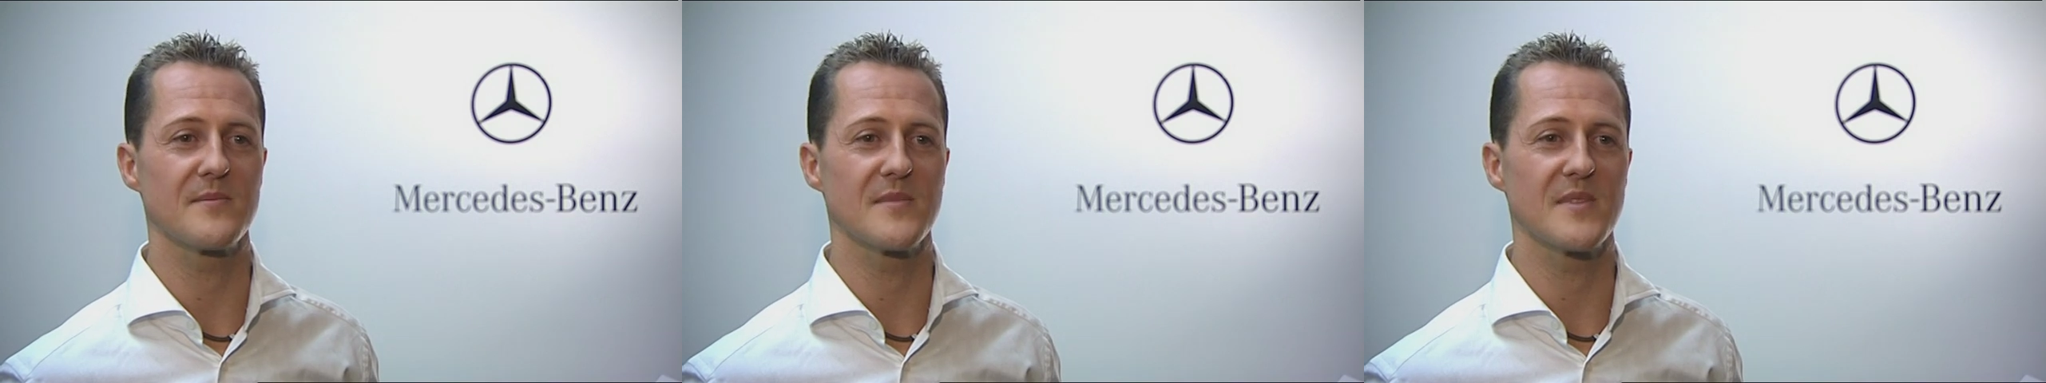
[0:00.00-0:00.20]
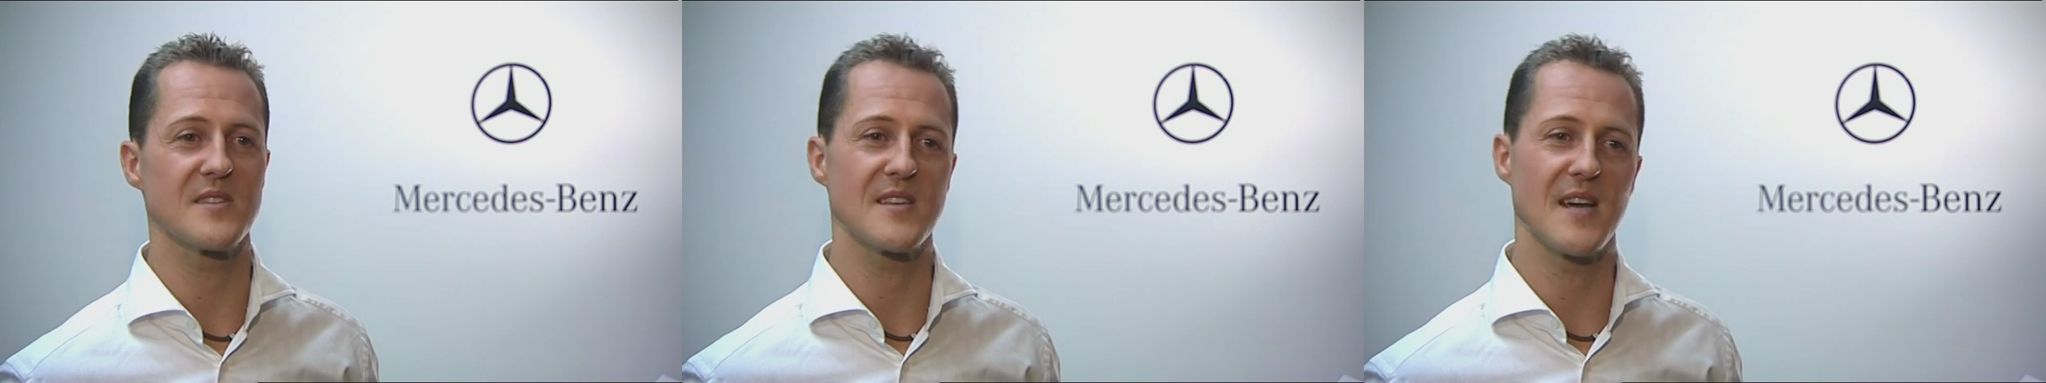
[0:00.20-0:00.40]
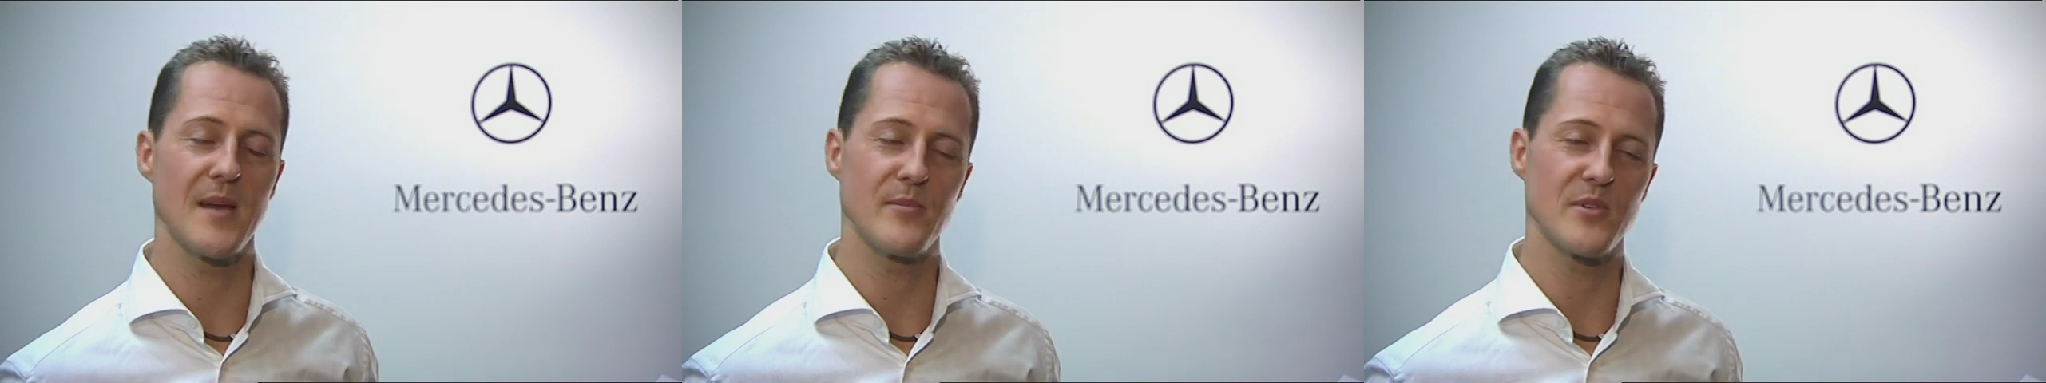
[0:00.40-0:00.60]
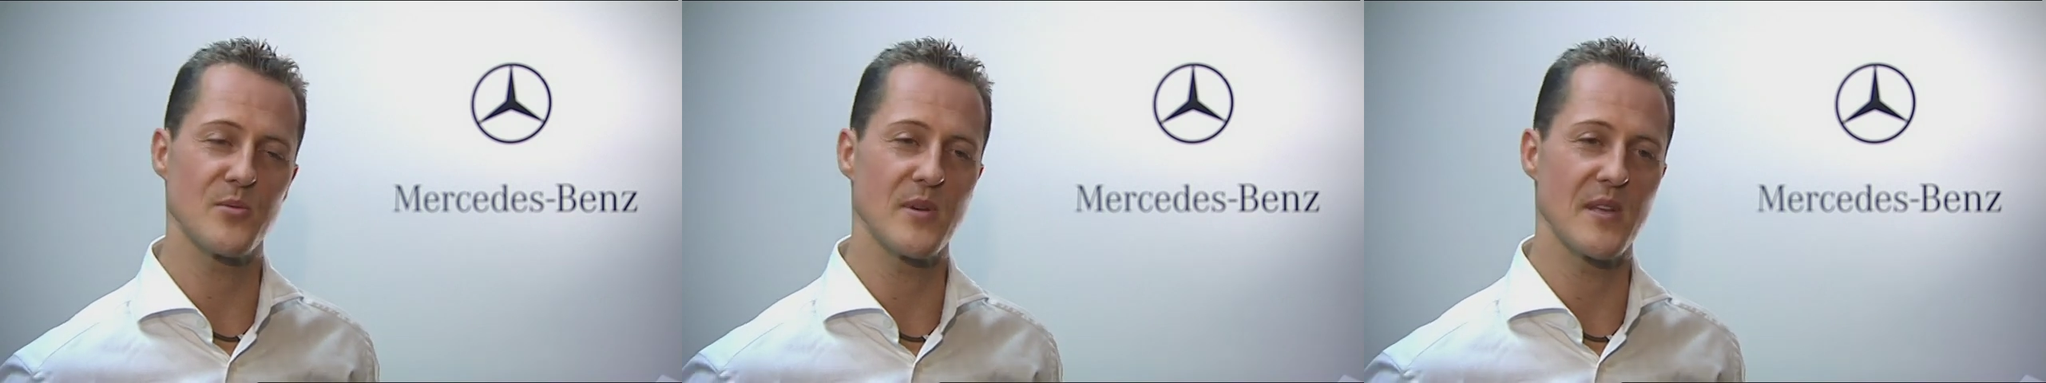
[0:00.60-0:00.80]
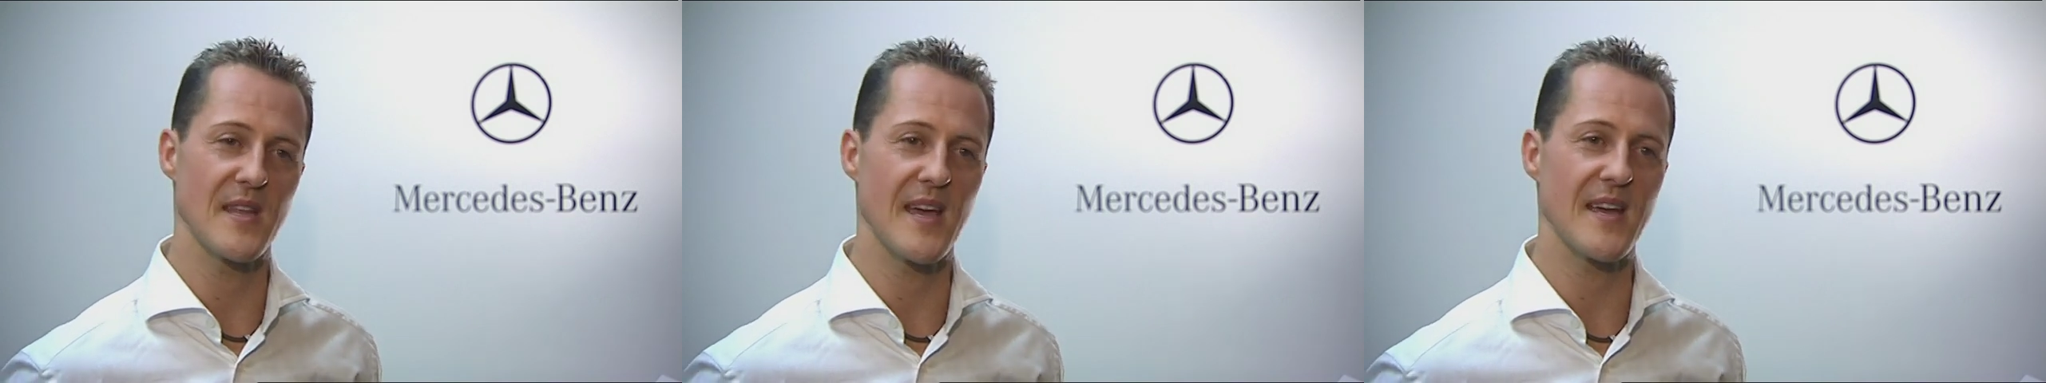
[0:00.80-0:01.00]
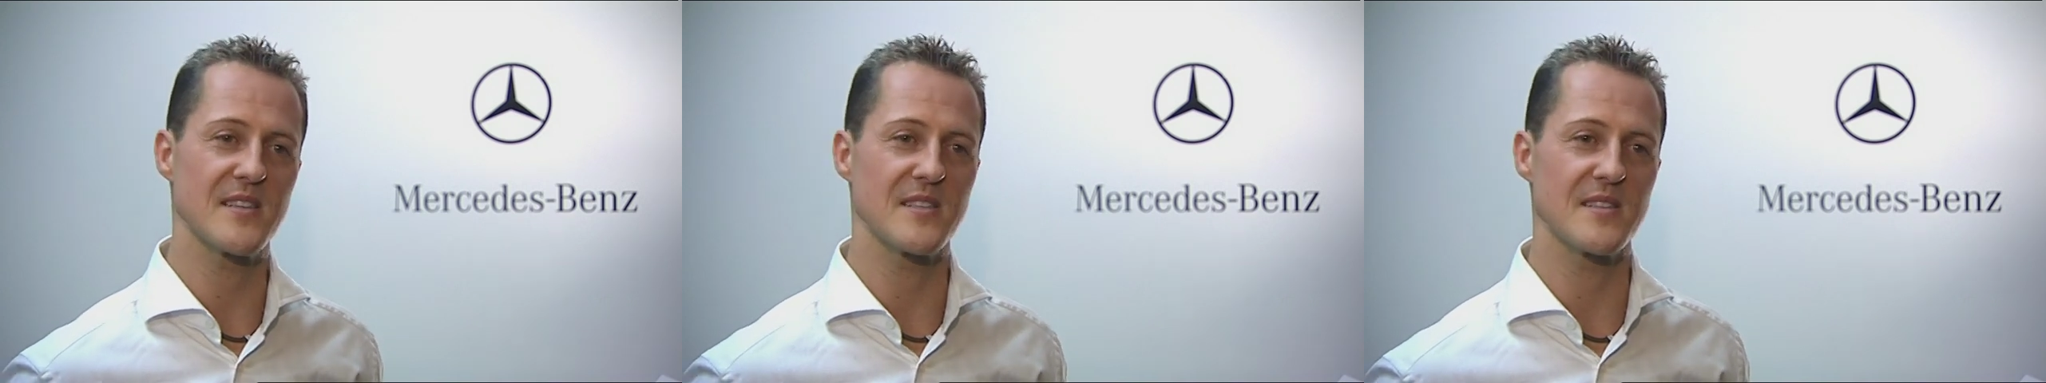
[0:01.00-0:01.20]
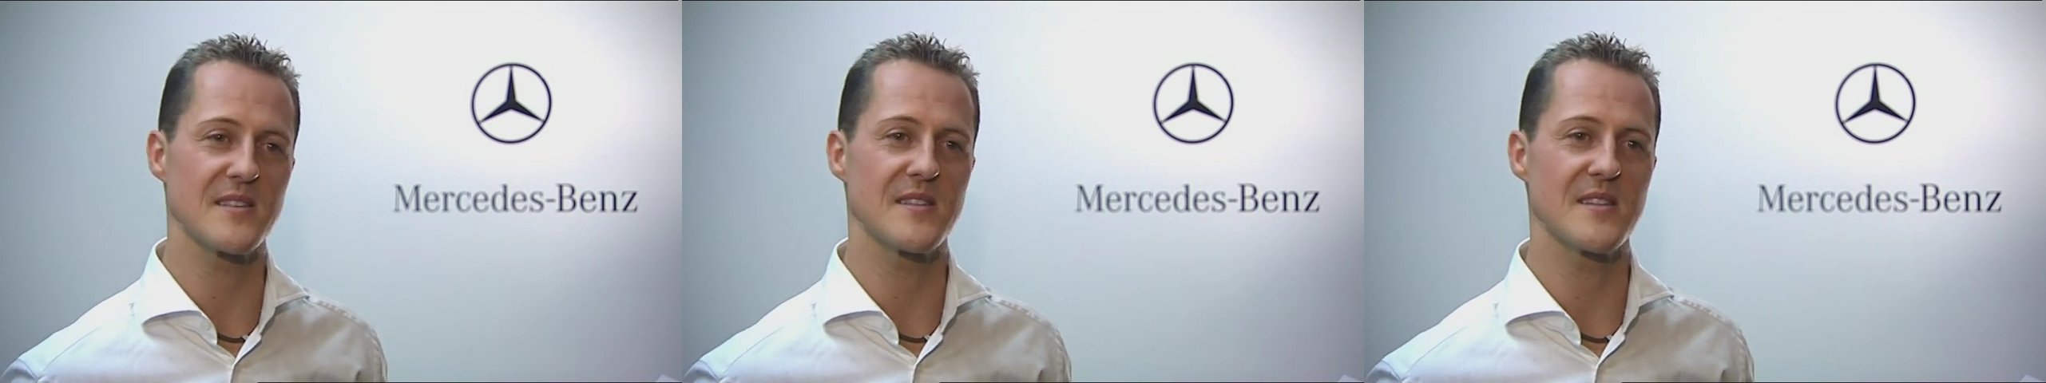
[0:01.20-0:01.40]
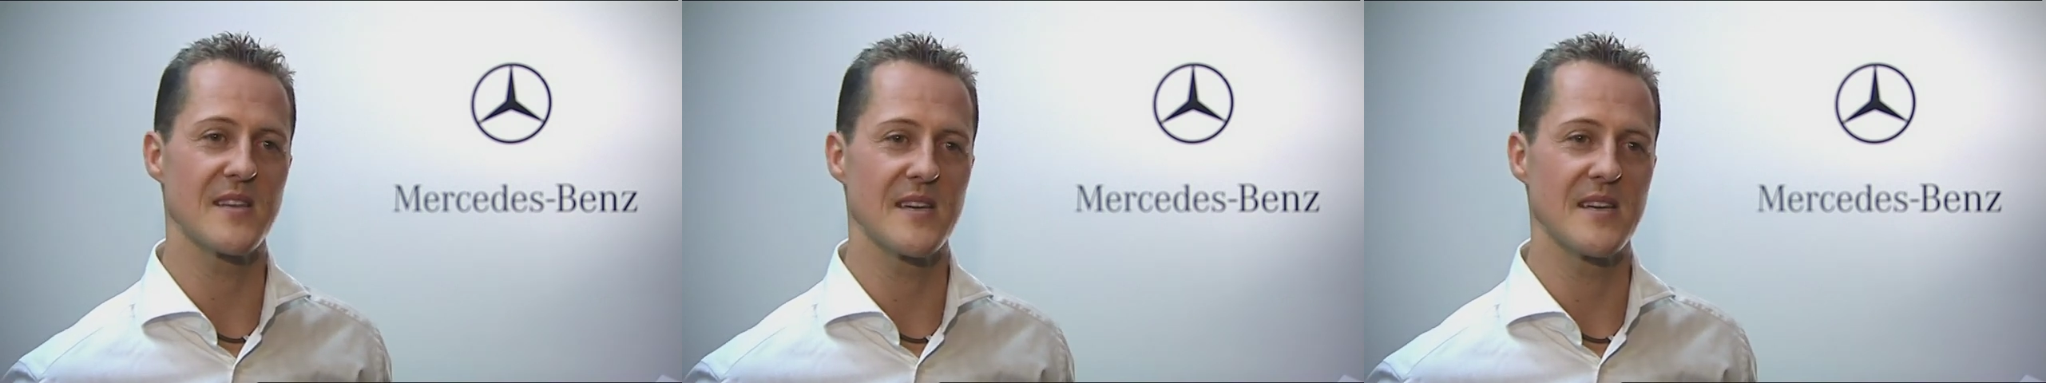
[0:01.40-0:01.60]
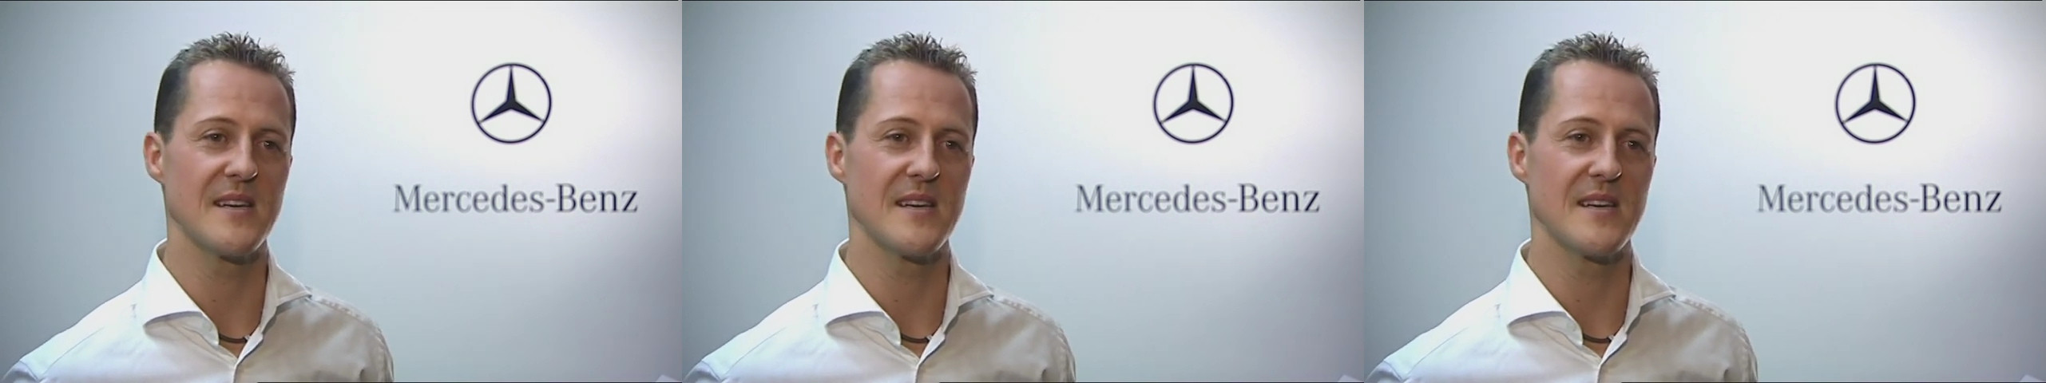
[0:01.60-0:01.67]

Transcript: The time between the accident